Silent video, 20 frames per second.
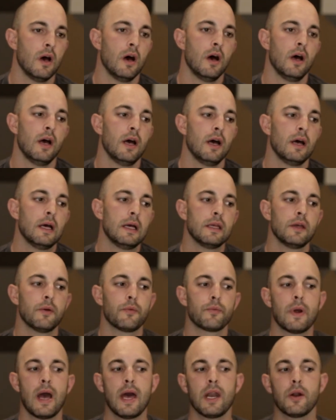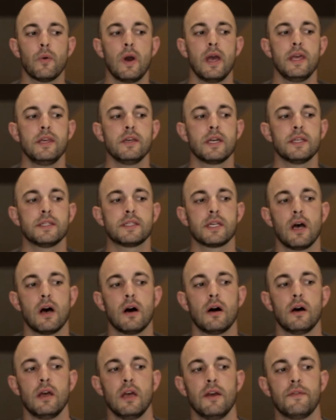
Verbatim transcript: Uh, right away, you can tell